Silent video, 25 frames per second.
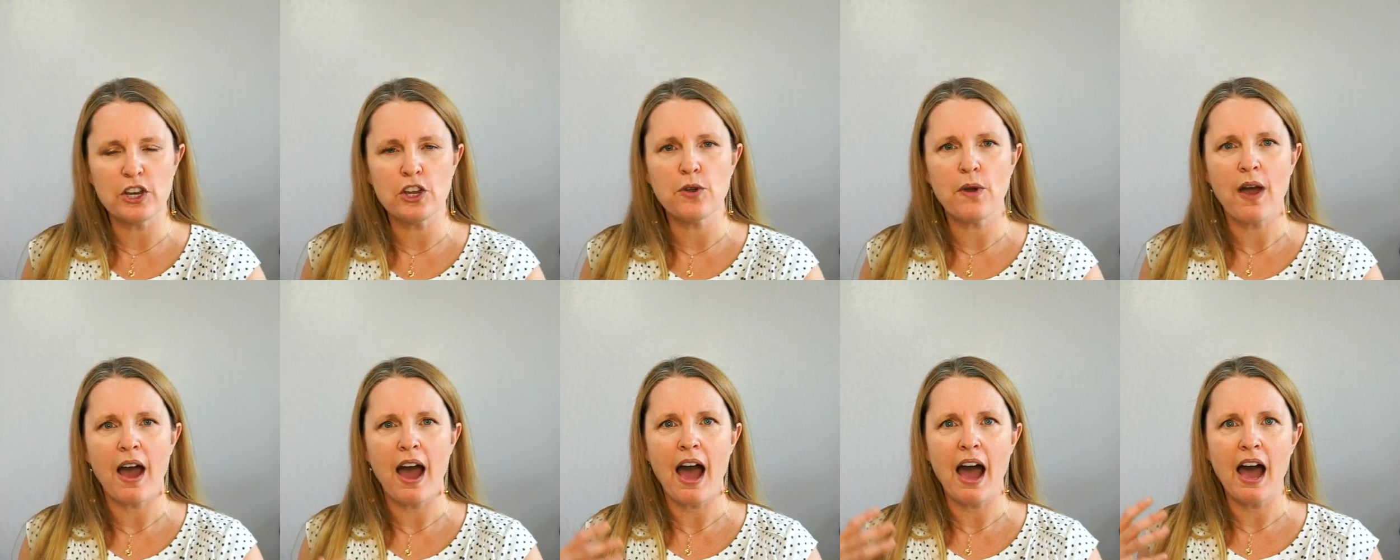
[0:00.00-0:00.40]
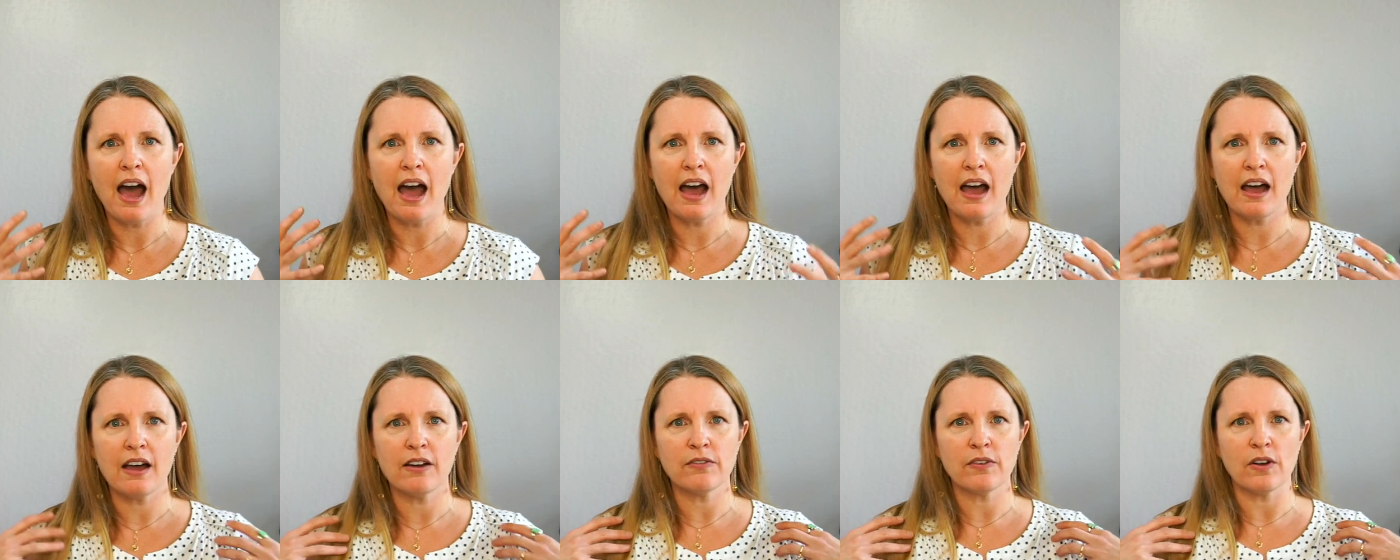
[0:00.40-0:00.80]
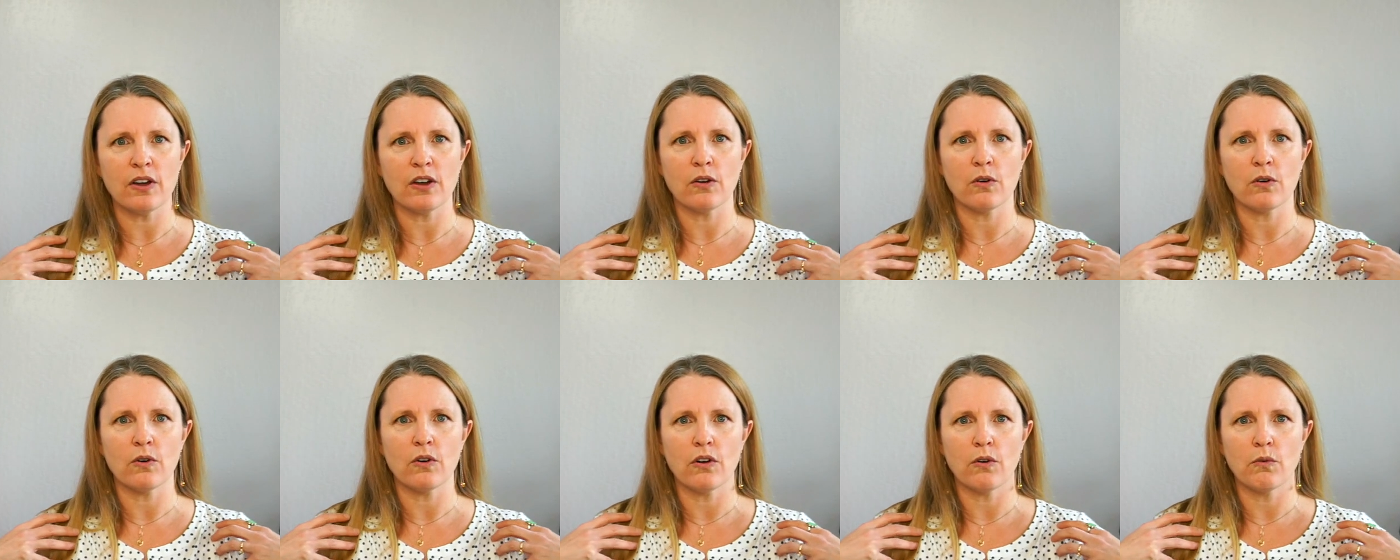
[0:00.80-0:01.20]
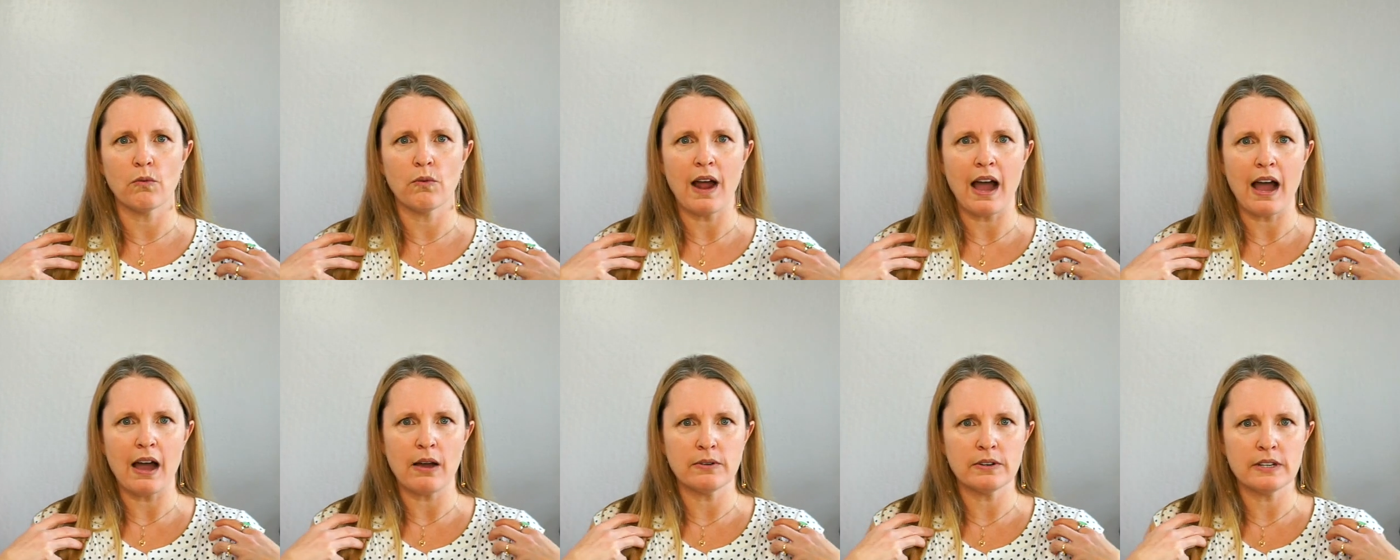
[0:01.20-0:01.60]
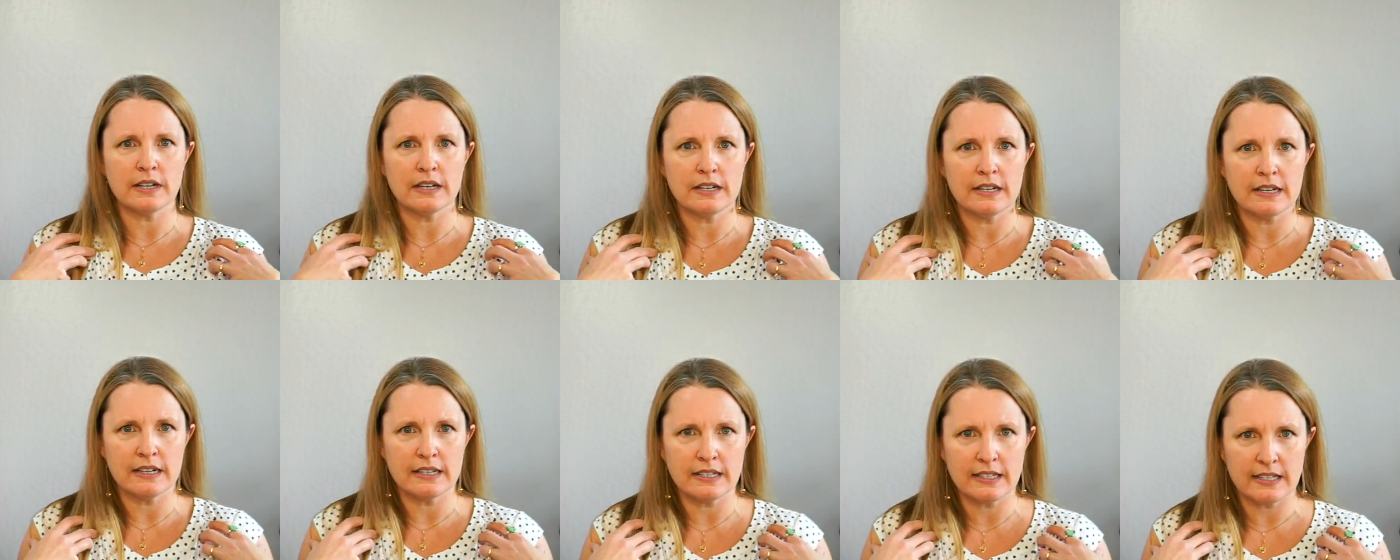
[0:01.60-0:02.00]
you have
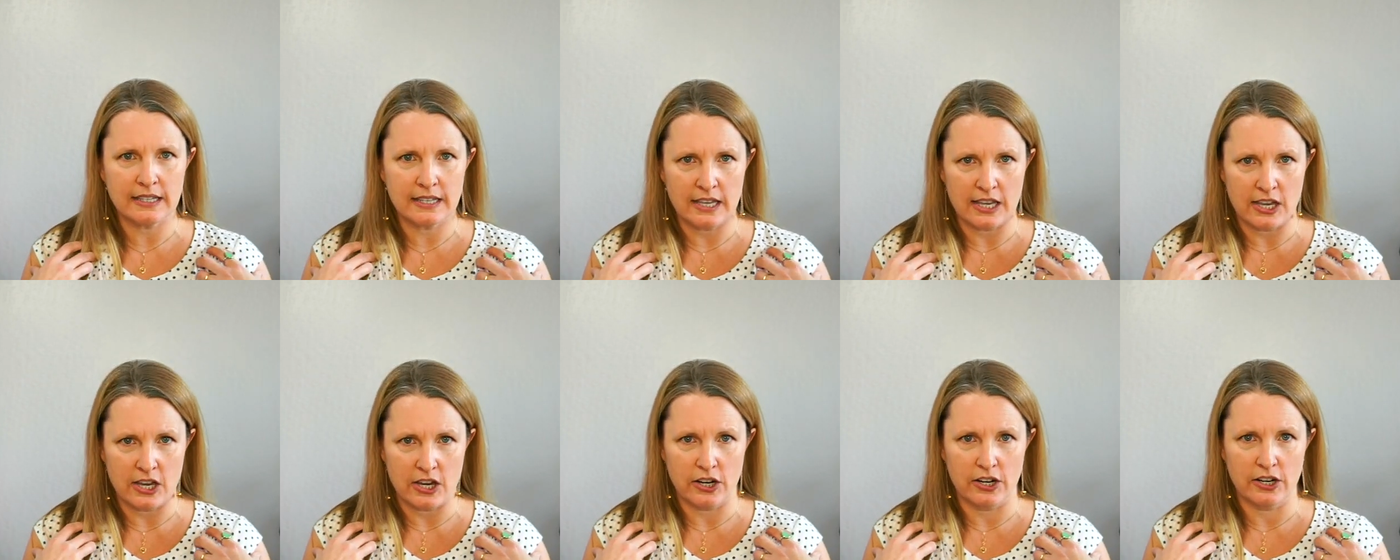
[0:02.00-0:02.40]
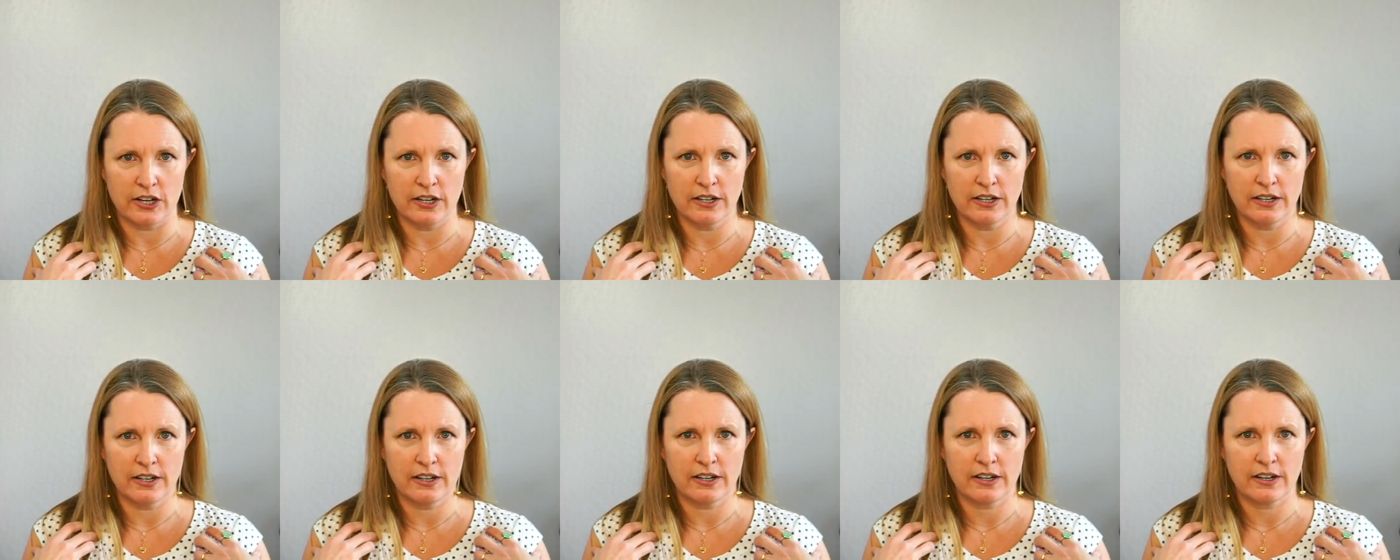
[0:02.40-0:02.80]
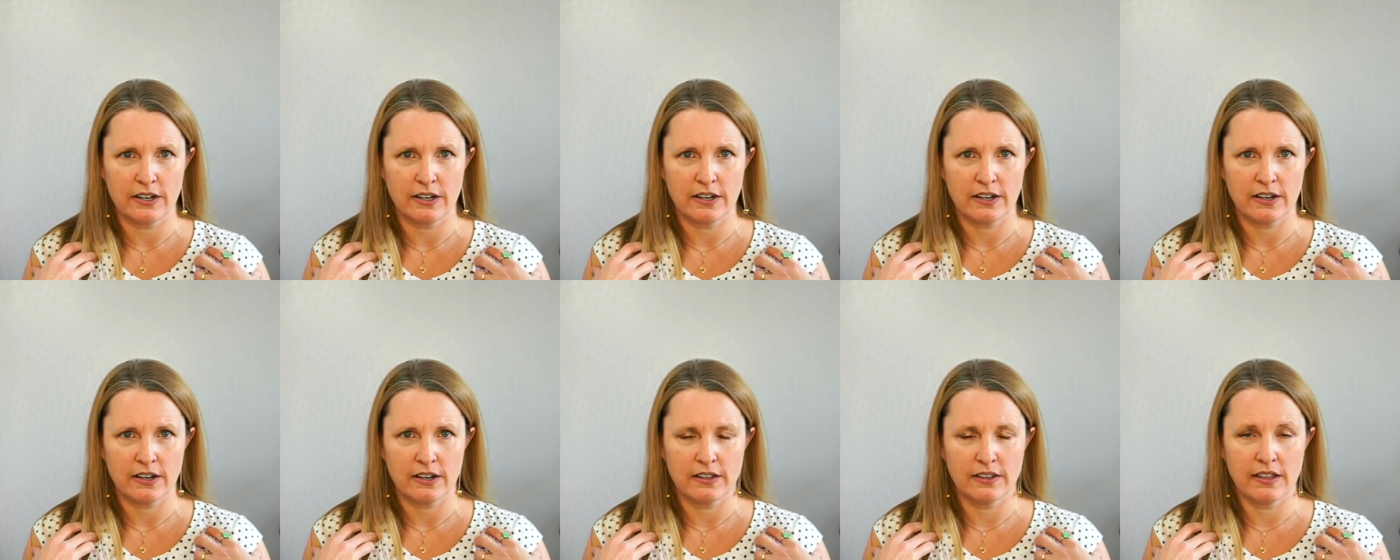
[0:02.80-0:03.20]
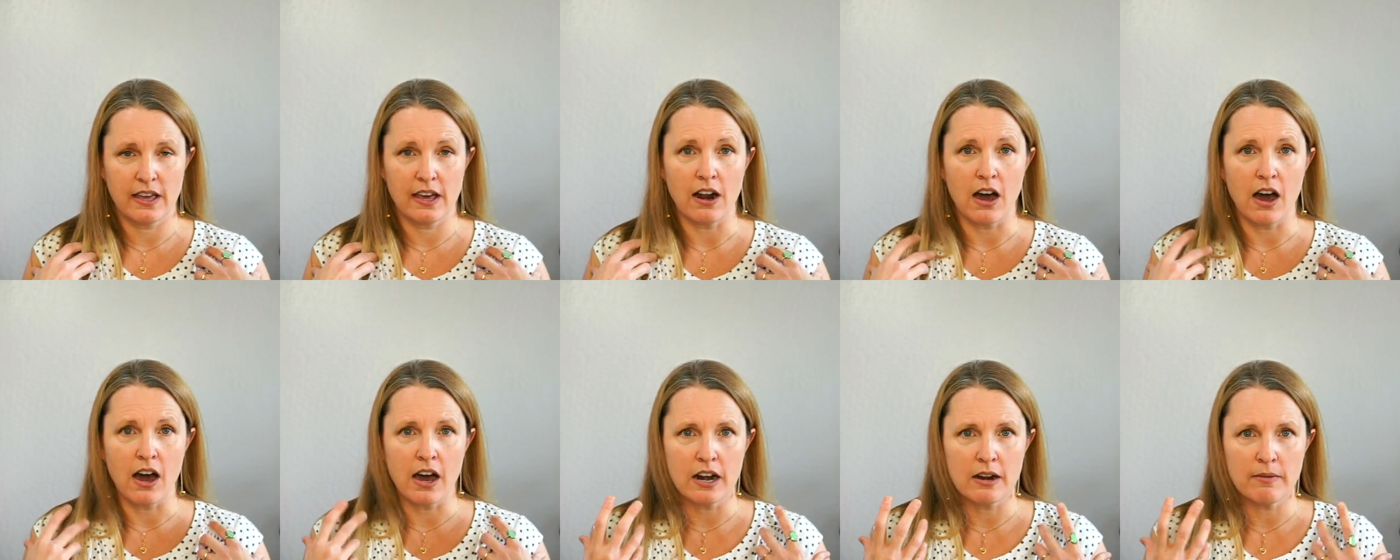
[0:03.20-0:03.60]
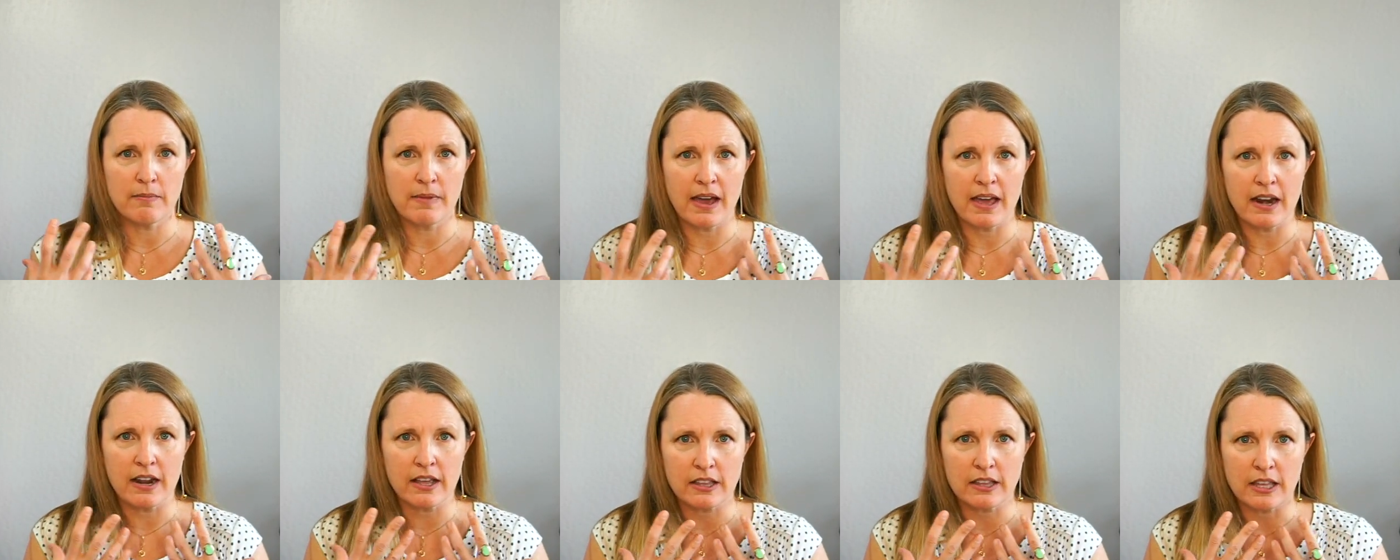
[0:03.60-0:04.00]
roundedness here, that
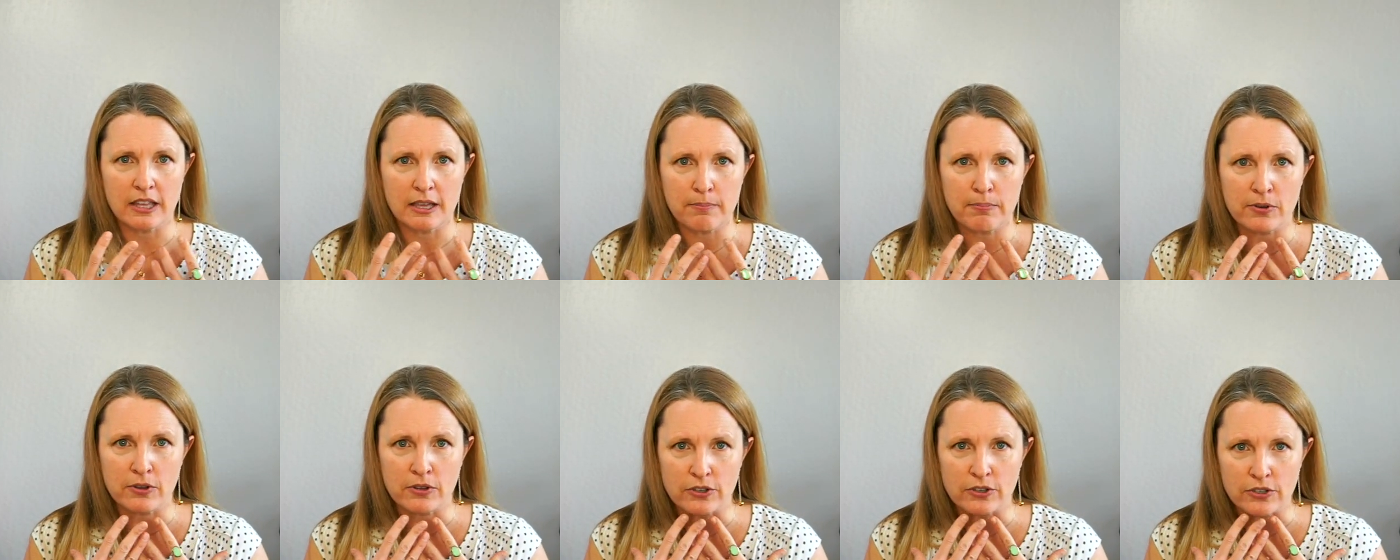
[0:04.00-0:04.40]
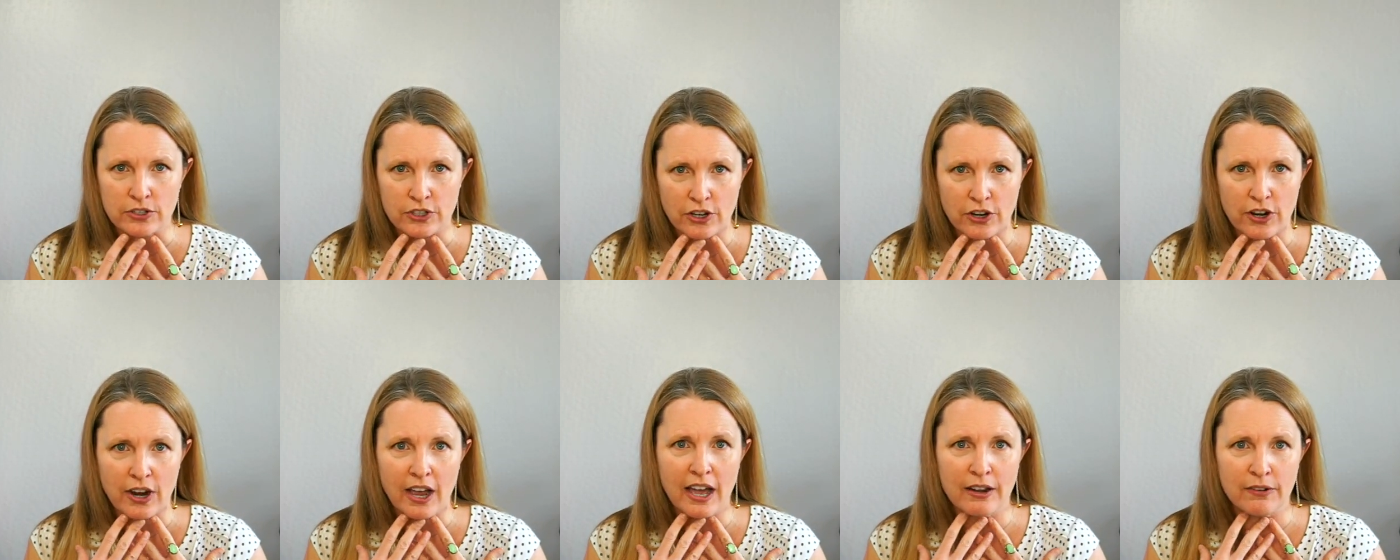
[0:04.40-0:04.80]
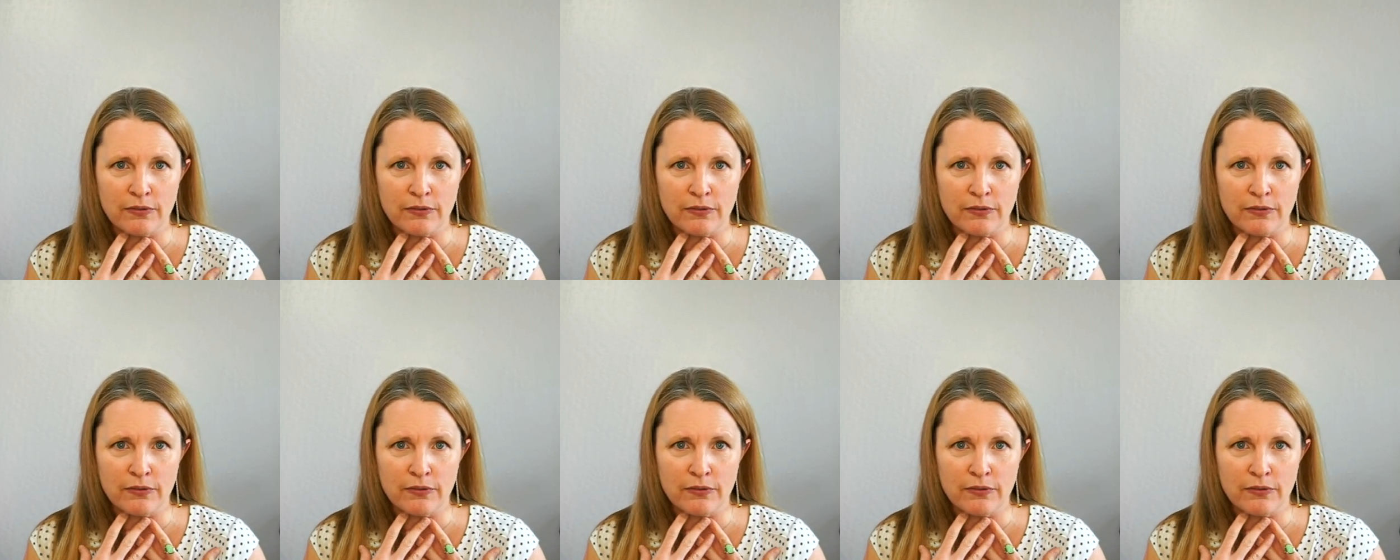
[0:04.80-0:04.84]
automatically pulls your head